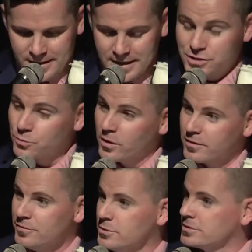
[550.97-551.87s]
Each one
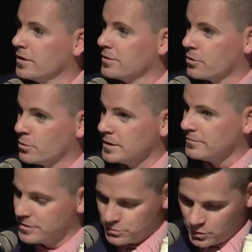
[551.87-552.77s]
of you is on their own
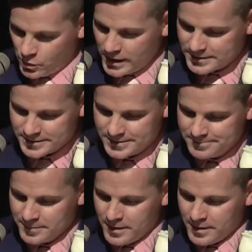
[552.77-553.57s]
individual quest,